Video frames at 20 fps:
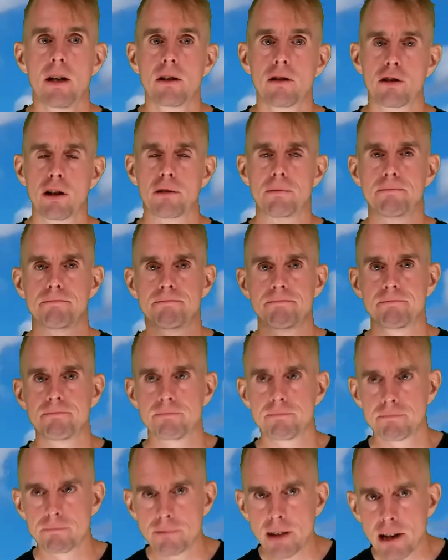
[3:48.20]
So
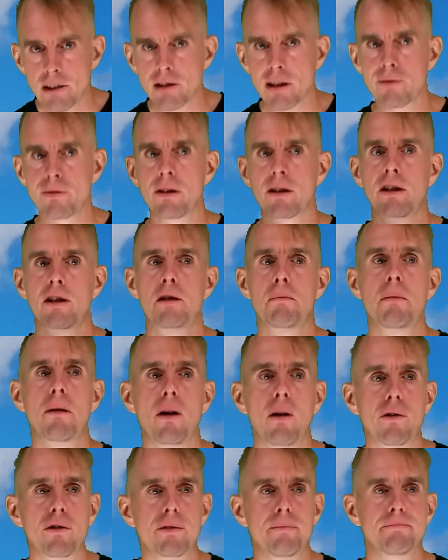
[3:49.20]
let's have a look at a
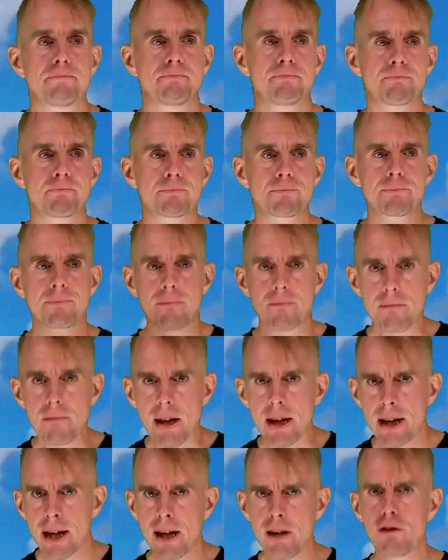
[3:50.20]
plot.
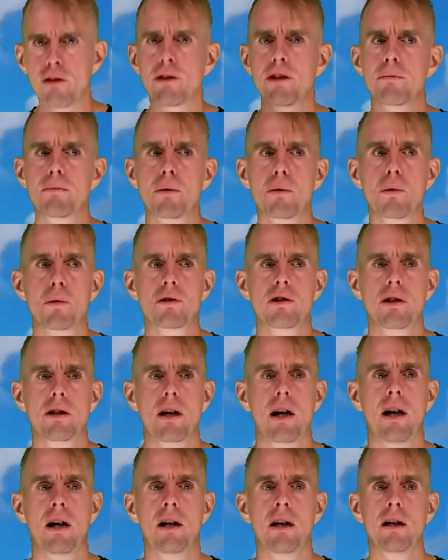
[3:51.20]
Here on the board
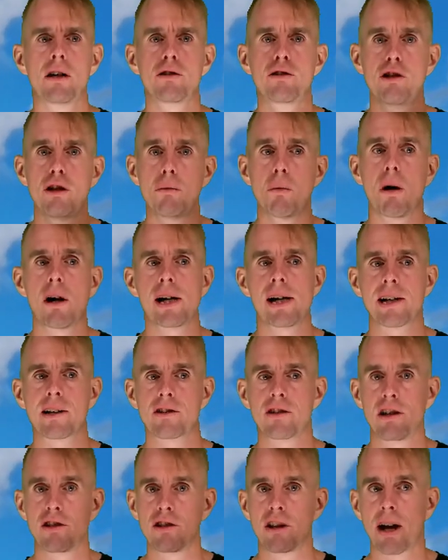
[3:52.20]
are two
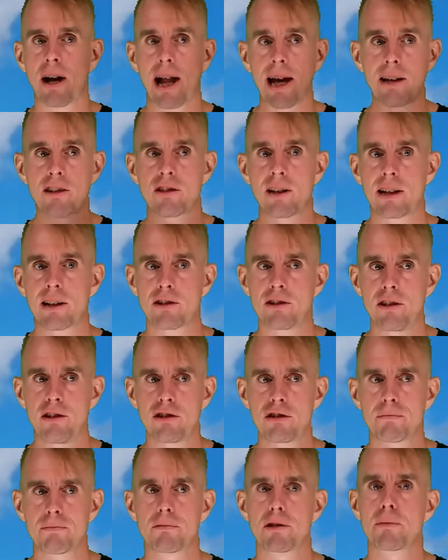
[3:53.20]
y-axes and an
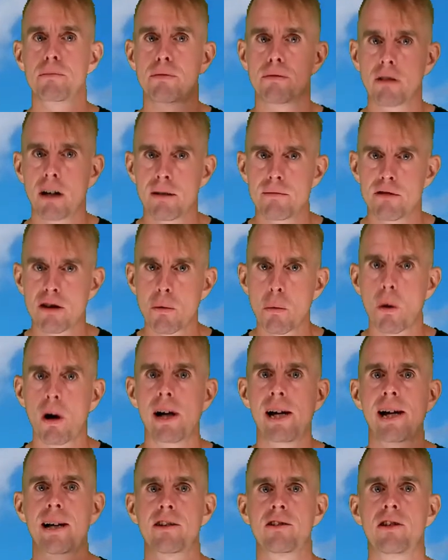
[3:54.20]
x-axis. The primary
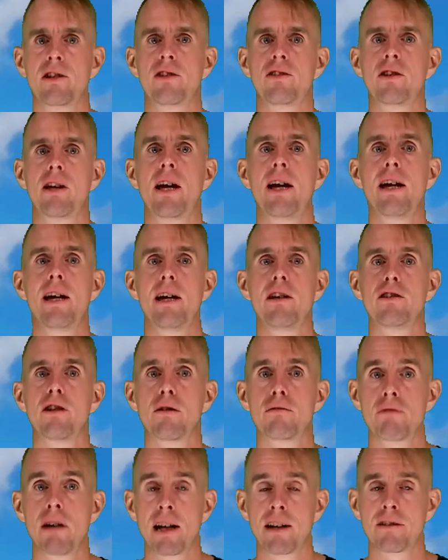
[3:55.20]
y-axis is
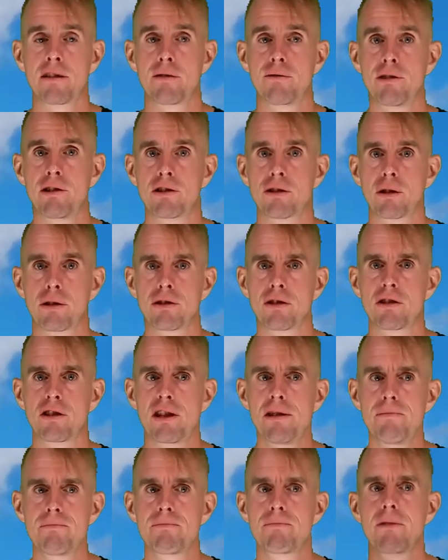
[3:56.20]
our relative
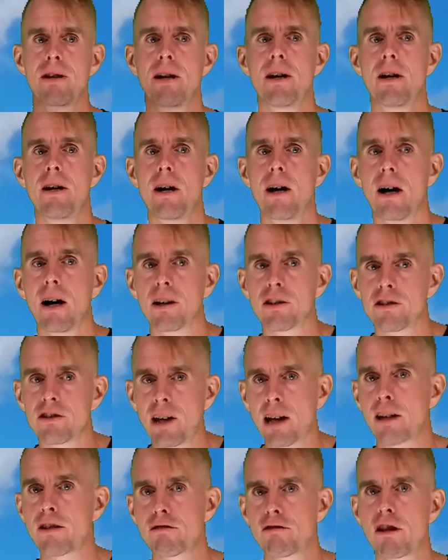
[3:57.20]
viscosity. Our
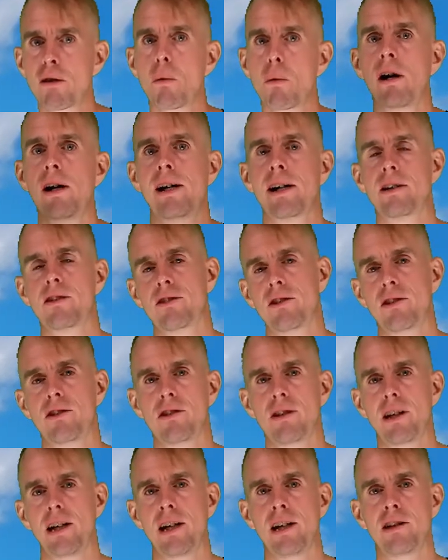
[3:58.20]
secondary
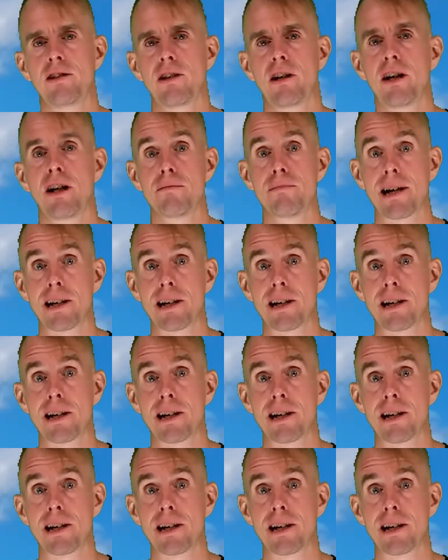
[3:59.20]
y-axis is our